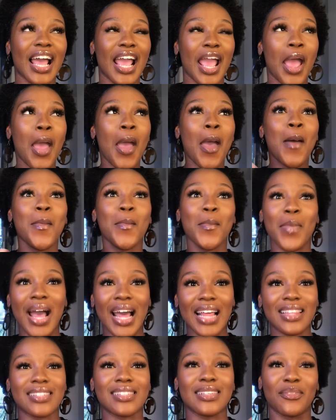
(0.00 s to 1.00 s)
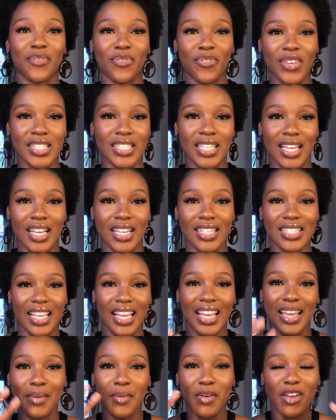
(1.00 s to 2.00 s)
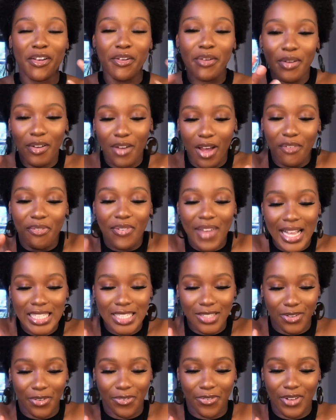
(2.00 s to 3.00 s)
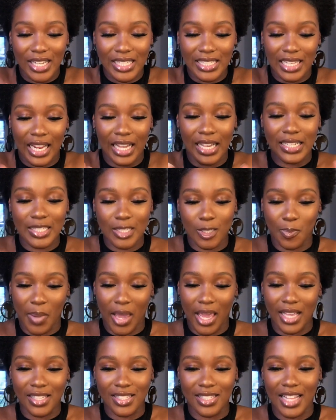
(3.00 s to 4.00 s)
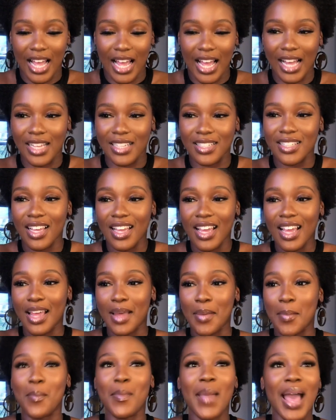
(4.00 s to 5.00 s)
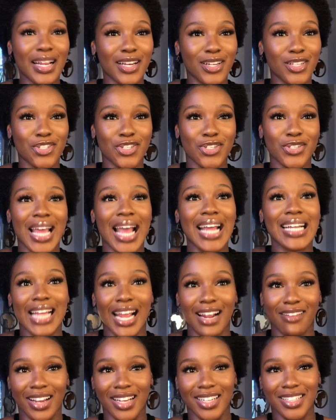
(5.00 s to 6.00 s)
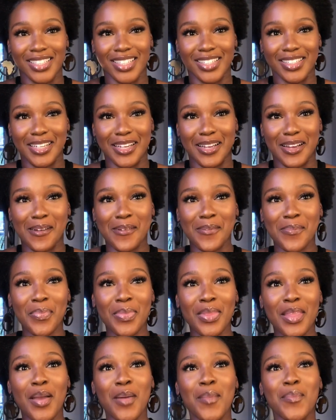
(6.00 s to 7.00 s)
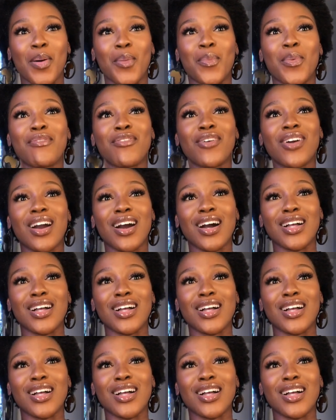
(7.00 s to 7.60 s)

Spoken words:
in like maths and physics, a vector refers to like a space that has magnitude and direction, yeah? But with